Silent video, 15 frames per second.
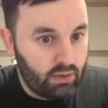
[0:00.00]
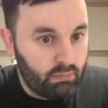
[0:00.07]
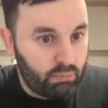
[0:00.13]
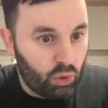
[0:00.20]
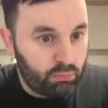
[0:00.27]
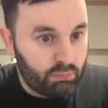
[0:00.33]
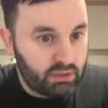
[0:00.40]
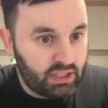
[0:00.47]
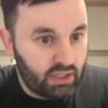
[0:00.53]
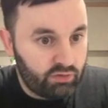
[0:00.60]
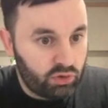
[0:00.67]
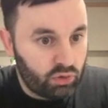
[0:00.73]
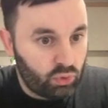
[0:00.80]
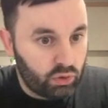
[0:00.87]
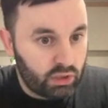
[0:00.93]
bought myself a
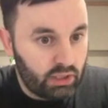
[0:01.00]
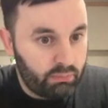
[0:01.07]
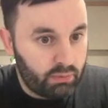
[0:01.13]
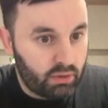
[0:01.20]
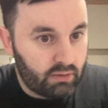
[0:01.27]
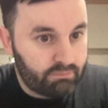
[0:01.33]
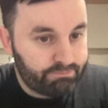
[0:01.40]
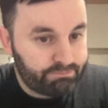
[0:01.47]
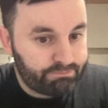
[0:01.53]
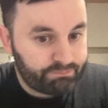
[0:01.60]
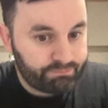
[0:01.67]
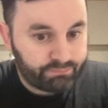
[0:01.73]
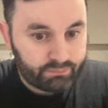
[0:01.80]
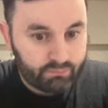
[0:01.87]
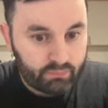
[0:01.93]
goalkeeper
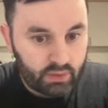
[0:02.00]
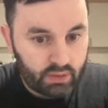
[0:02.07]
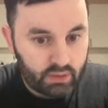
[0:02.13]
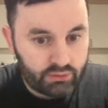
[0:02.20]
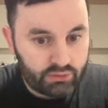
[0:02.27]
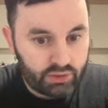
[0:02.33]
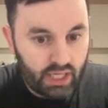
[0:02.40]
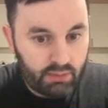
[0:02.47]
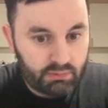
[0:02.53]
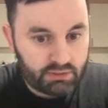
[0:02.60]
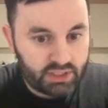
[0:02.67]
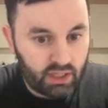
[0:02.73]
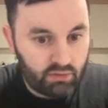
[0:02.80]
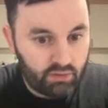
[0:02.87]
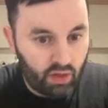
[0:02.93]
to get
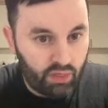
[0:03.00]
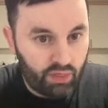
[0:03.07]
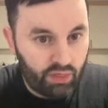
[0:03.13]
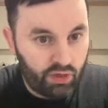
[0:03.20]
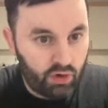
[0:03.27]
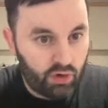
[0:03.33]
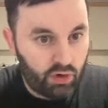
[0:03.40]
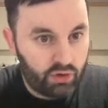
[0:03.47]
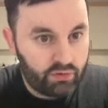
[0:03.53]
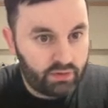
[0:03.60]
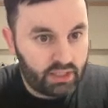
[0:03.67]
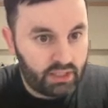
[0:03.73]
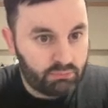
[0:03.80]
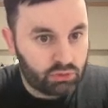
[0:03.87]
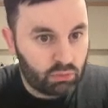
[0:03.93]
myself a 3rd
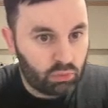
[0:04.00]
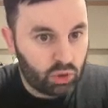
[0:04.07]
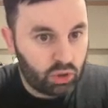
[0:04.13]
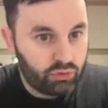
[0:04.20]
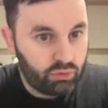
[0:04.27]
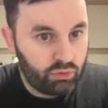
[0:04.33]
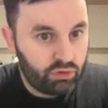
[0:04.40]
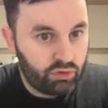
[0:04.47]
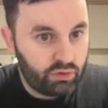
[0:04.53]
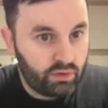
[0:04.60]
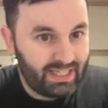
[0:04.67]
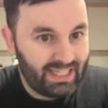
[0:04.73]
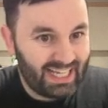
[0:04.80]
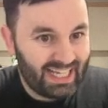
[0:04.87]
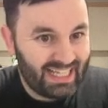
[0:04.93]
team. So I'm going to do
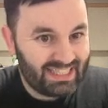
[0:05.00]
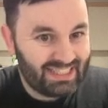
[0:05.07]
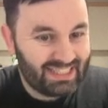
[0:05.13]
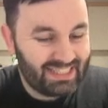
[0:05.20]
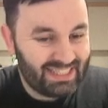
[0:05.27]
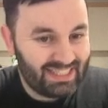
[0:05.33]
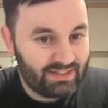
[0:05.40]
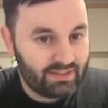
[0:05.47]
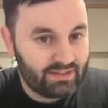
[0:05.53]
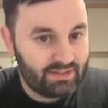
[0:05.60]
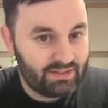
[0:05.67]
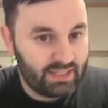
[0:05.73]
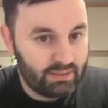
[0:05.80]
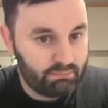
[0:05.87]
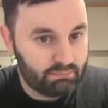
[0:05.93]
3 in-season
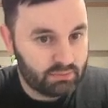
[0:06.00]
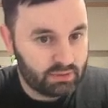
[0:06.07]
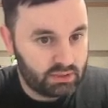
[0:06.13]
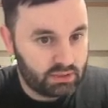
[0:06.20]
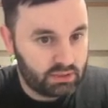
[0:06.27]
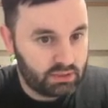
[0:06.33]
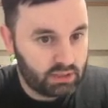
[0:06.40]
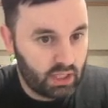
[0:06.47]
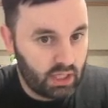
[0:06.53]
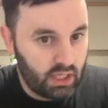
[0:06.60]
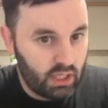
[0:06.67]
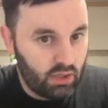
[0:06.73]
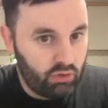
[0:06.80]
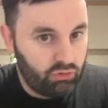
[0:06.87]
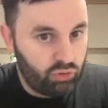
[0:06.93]
teams.
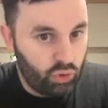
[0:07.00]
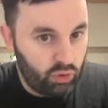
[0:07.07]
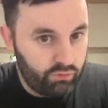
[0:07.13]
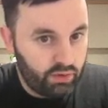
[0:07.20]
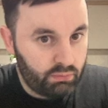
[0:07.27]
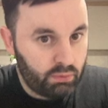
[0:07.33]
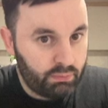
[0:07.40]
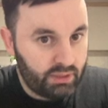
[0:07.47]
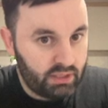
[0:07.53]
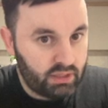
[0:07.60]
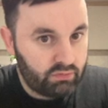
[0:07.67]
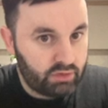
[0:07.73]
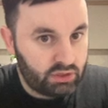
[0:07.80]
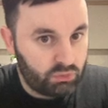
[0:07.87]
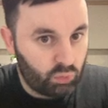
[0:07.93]
2 of them will be in
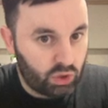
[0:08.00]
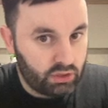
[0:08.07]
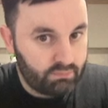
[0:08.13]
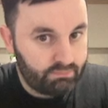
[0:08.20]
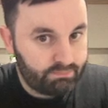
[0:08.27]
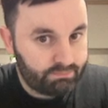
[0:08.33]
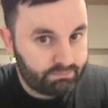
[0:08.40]
Division 1.